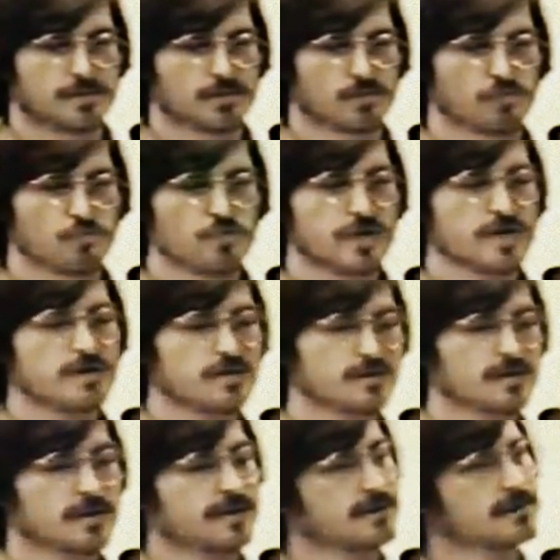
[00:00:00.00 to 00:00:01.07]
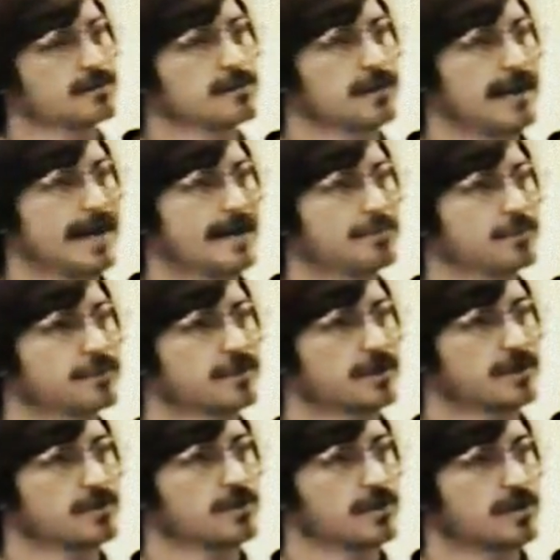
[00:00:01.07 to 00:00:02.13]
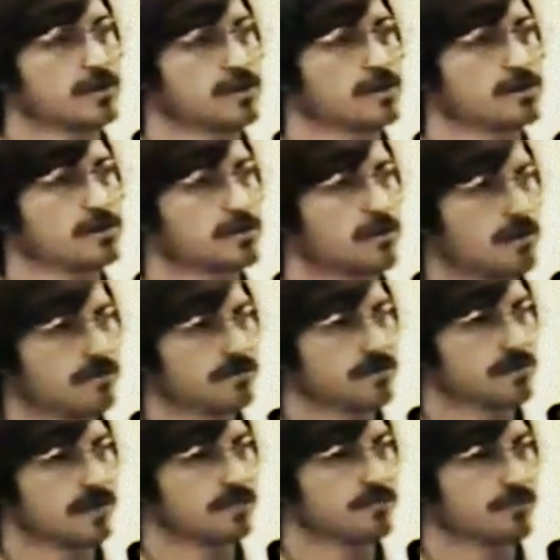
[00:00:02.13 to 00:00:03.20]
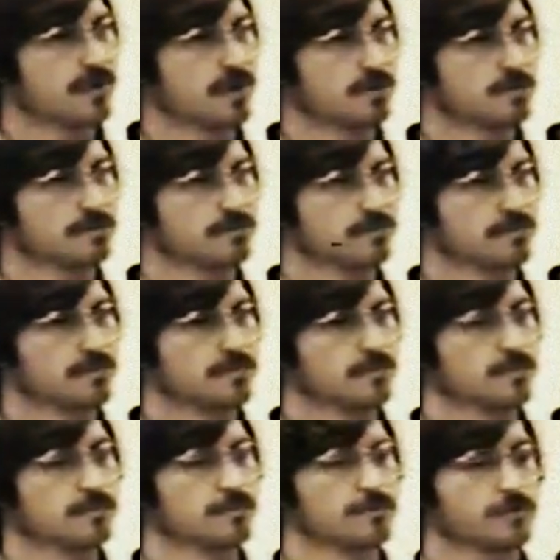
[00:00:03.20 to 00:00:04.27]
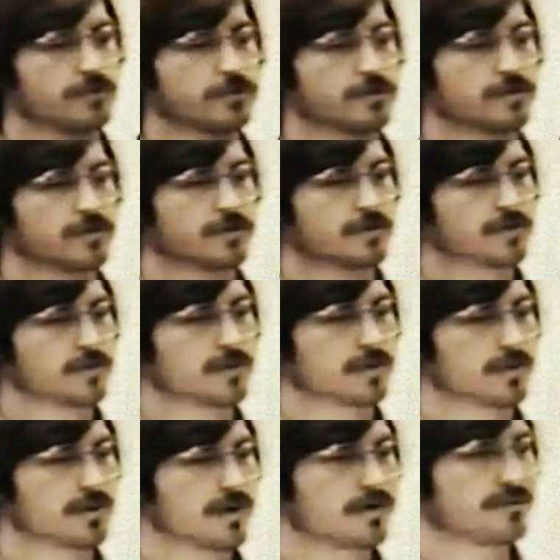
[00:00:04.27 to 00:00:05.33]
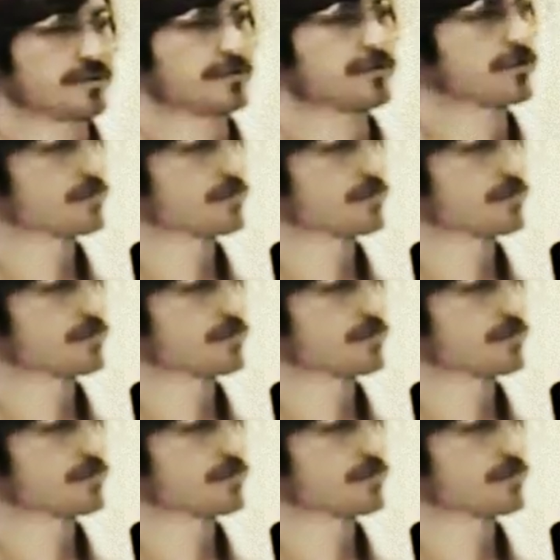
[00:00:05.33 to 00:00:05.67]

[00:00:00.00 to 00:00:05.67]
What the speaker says: the reason I think that Apple's got a chance of solving that problem versus a lot of other